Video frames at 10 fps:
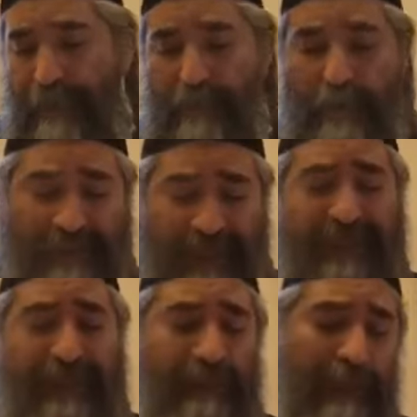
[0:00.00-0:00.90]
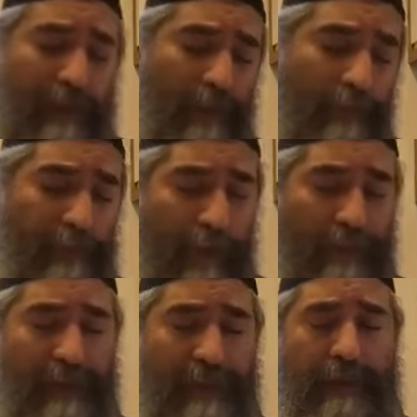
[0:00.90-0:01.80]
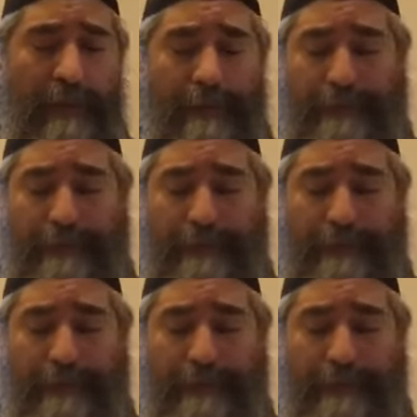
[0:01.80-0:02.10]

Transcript: The second level of prophecy,